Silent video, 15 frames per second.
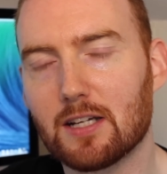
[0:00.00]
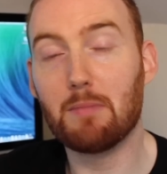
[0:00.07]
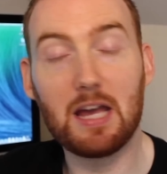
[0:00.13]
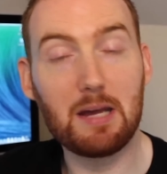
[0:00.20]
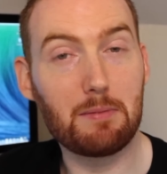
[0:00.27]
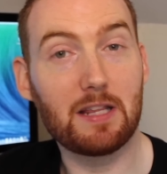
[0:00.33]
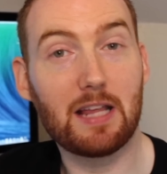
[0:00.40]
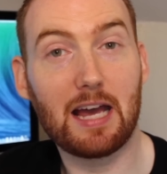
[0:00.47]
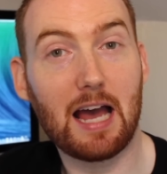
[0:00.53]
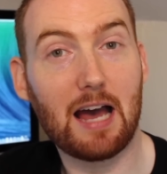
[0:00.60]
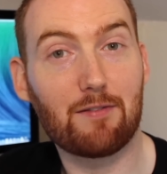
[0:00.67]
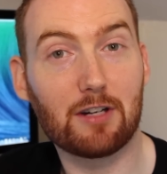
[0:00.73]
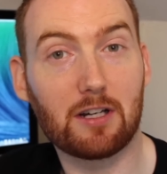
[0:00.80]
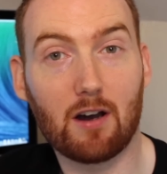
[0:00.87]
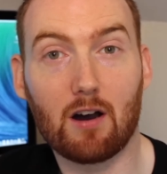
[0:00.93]
Maybe they
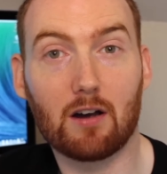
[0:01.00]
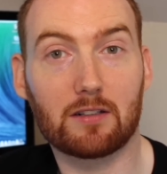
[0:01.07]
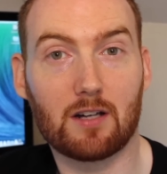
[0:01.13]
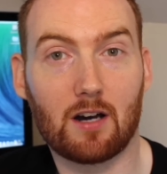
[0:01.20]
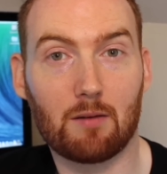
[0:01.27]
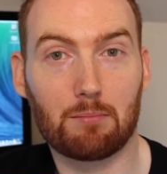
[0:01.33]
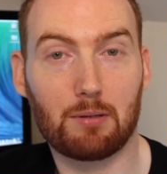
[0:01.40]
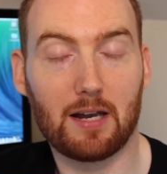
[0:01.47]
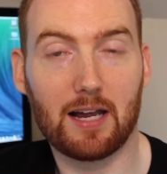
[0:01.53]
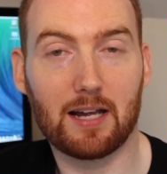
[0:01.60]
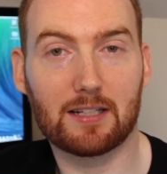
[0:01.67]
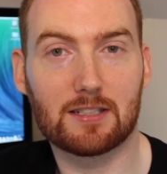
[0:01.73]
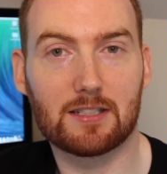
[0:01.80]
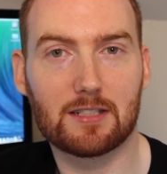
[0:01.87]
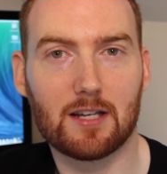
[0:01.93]
have a god
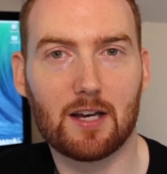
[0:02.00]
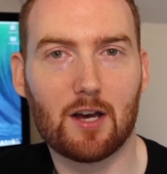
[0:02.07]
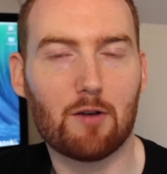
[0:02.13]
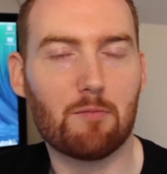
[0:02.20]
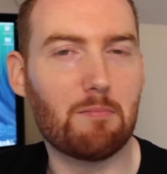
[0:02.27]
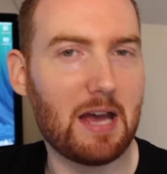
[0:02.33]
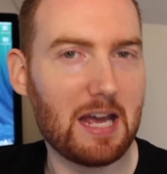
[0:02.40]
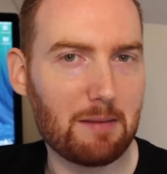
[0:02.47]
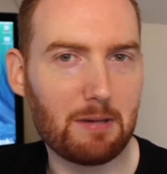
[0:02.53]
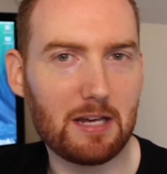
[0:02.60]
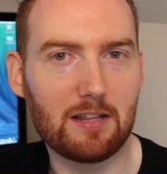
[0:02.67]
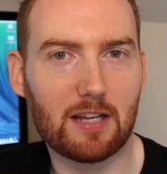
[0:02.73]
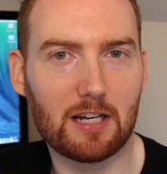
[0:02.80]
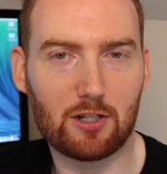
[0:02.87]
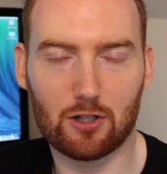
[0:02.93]
complex,
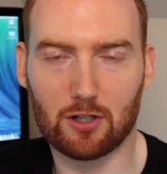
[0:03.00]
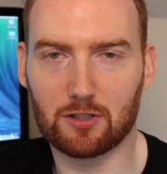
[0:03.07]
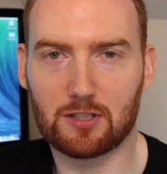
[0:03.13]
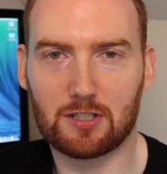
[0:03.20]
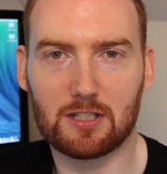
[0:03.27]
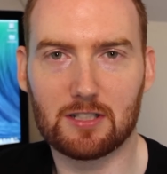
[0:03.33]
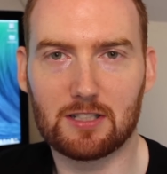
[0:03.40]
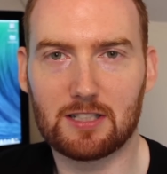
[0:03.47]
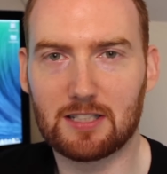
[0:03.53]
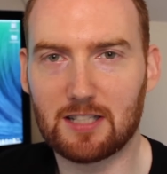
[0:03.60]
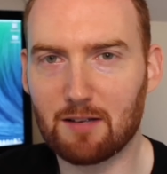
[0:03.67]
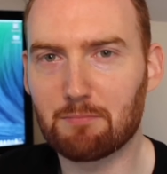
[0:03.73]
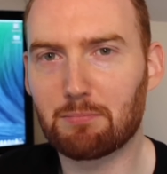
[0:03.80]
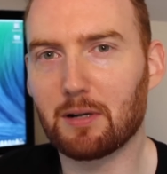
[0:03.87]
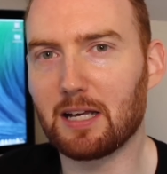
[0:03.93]
maybe they just
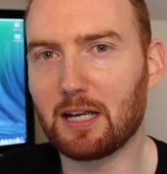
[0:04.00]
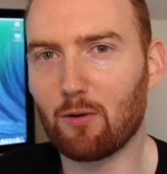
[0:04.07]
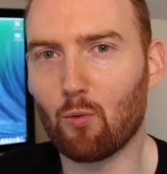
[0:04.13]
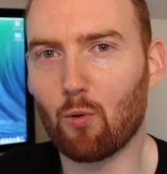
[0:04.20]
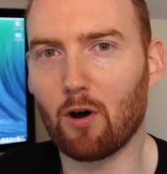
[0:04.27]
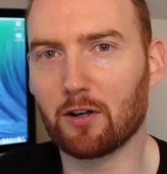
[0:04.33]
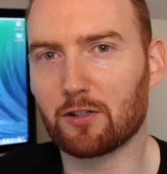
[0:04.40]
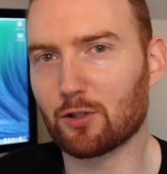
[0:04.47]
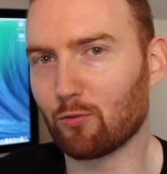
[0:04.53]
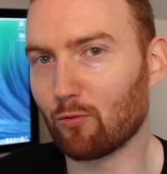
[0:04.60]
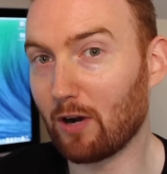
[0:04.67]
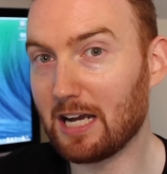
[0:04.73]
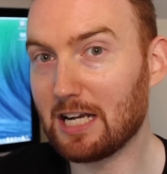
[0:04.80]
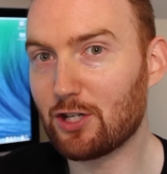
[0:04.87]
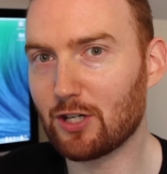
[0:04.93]
simply want to
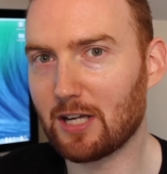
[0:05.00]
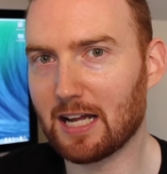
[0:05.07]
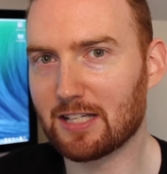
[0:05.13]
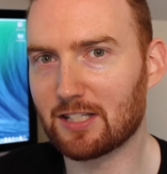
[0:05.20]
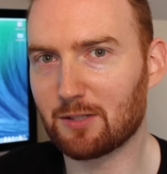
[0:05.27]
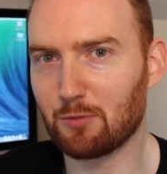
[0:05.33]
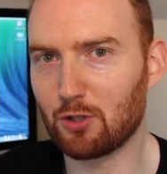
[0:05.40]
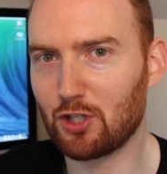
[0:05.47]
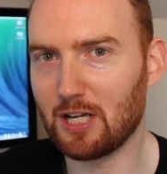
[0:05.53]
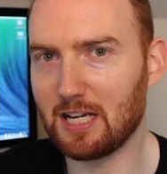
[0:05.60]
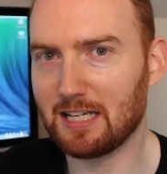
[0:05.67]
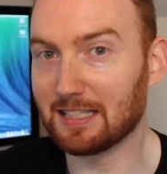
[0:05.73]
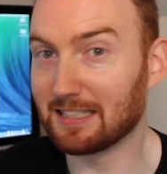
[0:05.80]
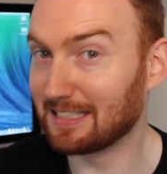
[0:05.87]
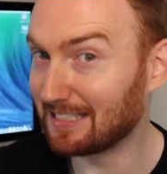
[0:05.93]
rage against the
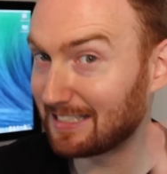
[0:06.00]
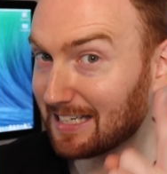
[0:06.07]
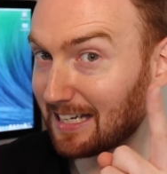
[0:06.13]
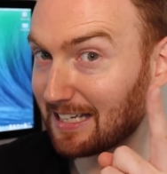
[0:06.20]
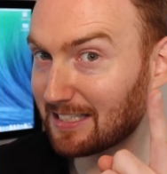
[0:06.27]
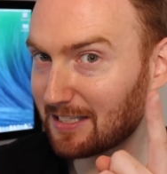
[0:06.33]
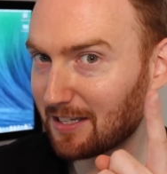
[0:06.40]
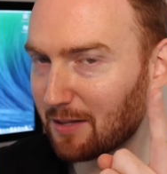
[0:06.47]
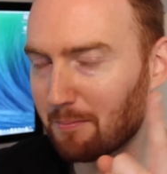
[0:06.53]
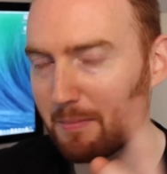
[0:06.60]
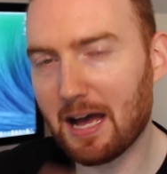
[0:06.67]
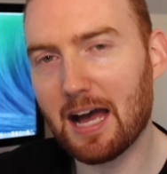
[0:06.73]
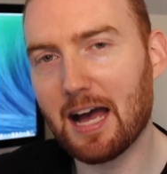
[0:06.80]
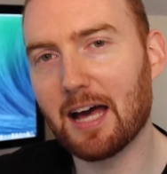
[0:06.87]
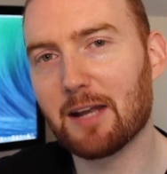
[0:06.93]
machine and stick it to the
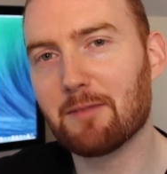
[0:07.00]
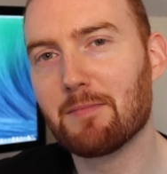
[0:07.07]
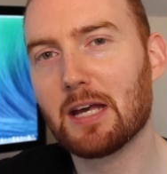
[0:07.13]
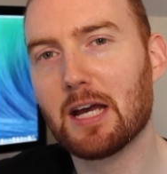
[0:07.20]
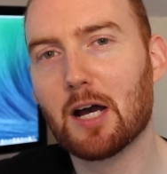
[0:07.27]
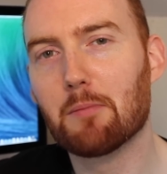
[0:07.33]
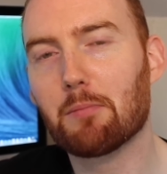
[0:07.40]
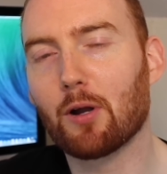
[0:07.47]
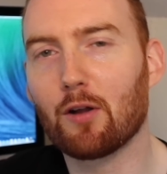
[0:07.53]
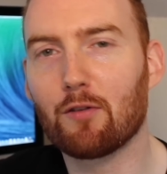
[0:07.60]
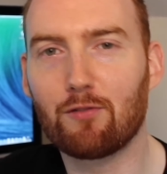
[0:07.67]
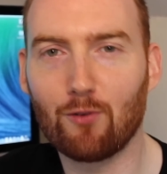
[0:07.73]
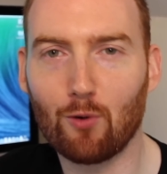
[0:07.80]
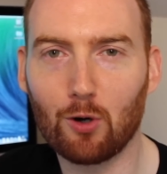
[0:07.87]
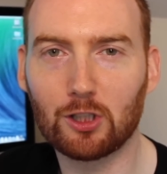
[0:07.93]
man, but
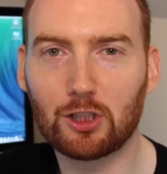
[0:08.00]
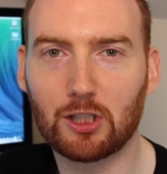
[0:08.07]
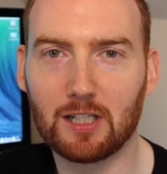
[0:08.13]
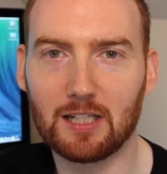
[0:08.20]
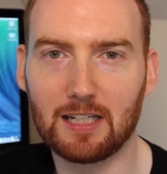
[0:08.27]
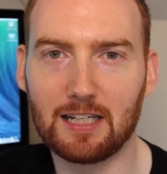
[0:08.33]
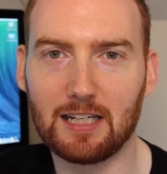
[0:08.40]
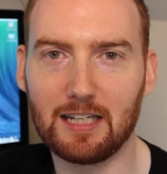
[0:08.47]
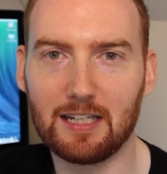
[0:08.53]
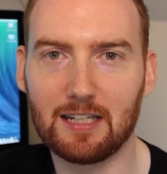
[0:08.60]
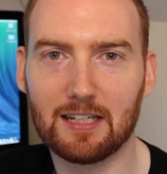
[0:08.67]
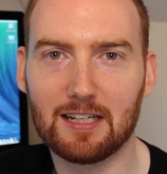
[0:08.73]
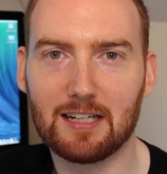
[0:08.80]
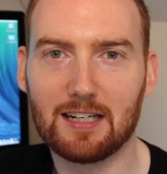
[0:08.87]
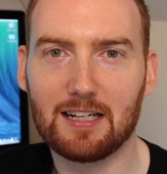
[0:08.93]

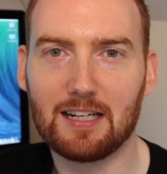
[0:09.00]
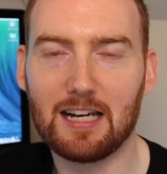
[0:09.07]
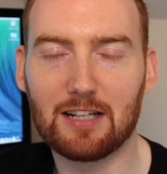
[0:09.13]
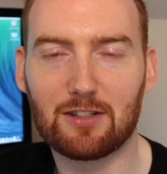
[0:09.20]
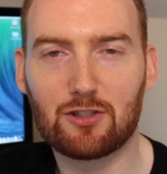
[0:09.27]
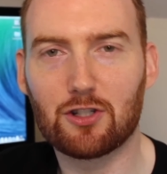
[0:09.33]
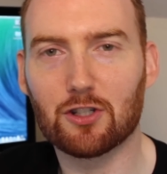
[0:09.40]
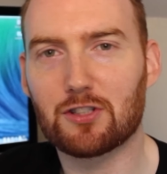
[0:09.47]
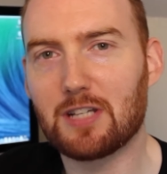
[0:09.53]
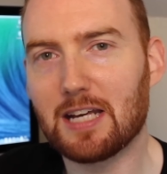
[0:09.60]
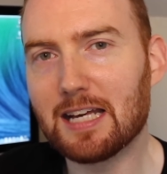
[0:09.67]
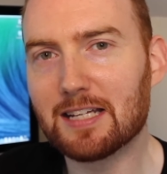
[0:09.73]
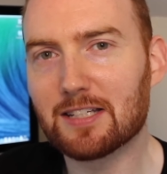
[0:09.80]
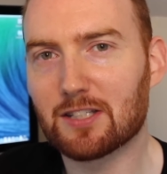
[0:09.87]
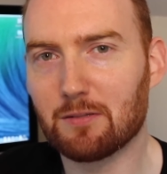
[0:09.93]
unfortunately, it's just
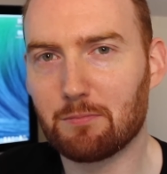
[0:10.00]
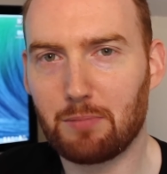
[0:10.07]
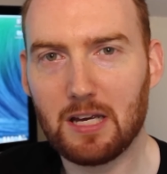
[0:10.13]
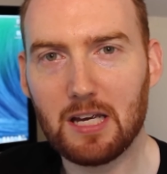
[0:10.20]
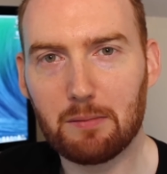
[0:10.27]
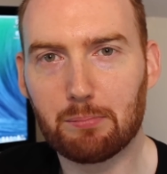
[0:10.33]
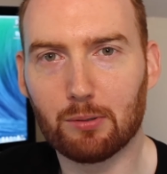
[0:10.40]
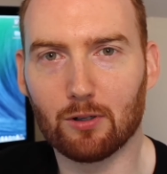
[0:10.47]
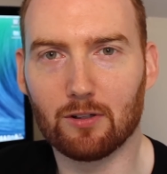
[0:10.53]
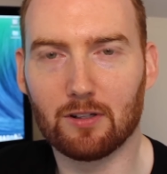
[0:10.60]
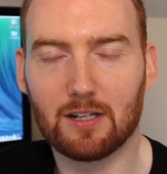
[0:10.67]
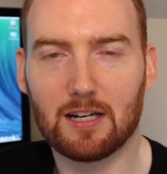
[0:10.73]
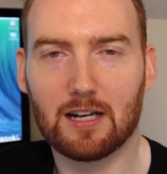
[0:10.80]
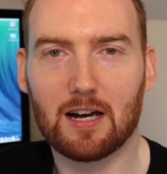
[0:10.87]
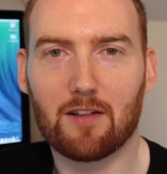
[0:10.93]
innocent
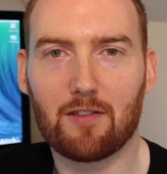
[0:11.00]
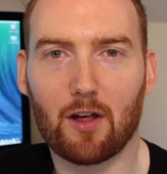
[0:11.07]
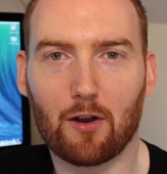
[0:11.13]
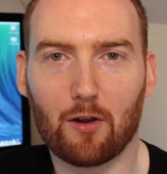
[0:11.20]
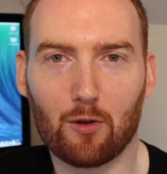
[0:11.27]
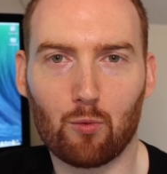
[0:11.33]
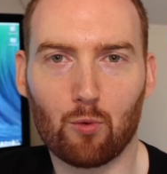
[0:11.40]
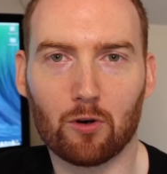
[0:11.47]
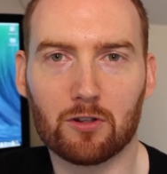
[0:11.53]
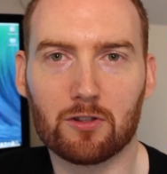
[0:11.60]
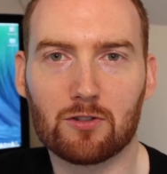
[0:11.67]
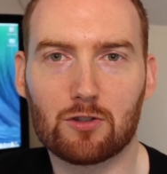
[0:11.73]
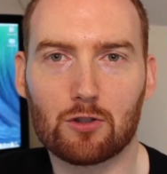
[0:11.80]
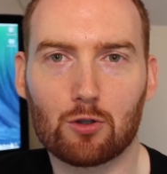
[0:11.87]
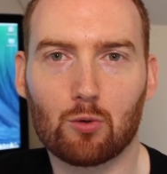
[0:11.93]
people that are the
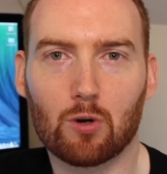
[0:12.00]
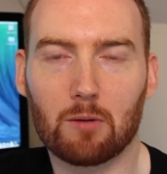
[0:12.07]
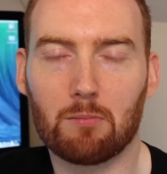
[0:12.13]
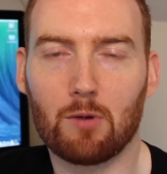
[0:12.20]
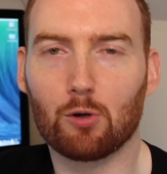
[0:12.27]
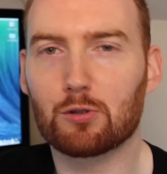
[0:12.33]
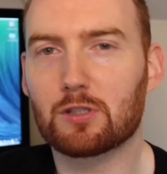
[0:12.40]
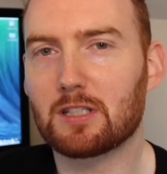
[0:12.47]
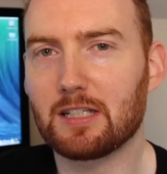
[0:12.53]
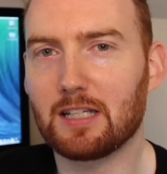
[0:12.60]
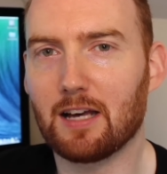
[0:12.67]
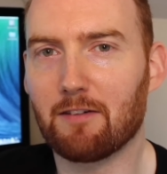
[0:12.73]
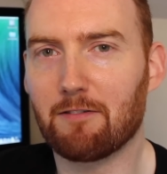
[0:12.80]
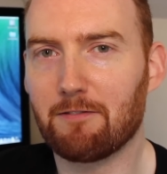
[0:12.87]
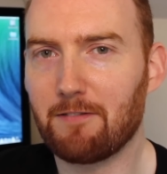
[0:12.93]
ones who are
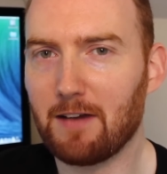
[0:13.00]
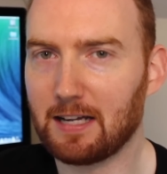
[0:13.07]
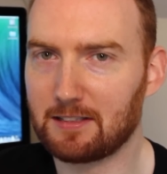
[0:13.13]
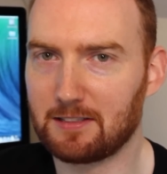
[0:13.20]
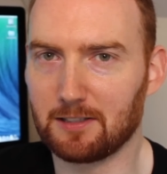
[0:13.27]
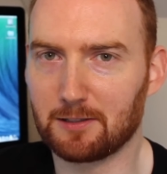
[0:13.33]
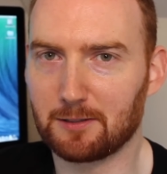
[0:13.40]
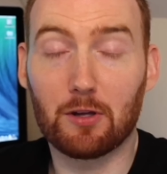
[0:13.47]
mostly affected.